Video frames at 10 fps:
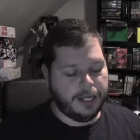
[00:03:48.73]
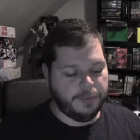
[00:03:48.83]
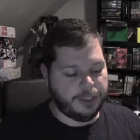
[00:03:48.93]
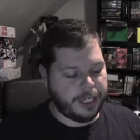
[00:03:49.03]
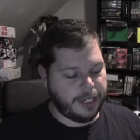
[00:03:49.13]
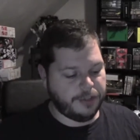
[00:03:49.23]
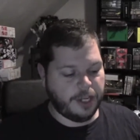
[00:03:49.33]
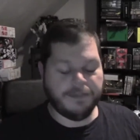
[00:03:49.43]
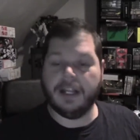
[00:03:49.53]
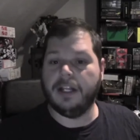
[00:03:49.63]
which has
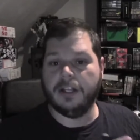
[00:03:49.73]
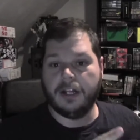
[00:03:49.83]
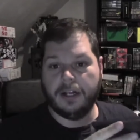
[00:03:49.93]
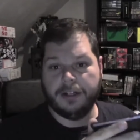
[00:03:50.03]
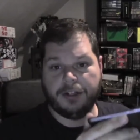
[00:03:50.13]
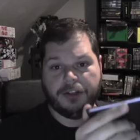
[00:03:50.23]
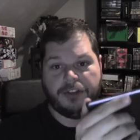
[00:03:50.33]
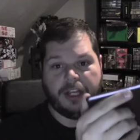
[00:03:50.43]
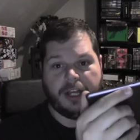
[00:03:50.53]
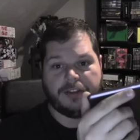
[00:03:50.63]
kind of you can
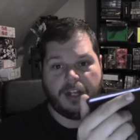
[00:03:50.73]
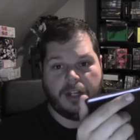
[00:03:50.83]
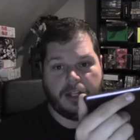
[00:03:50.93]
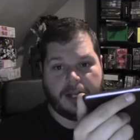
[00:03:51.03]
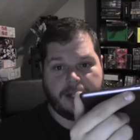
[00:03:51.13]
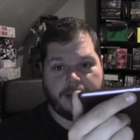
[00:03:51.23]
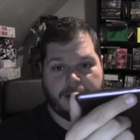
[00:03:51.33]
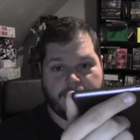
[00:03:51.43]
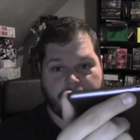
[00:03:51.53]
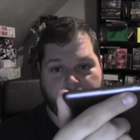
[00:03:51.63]
see it has a
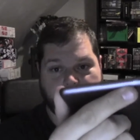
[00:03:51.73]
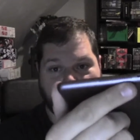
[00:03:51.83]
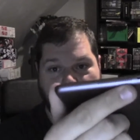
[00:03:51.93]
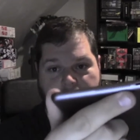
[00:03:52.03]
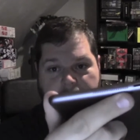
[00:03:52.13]
lightning connector right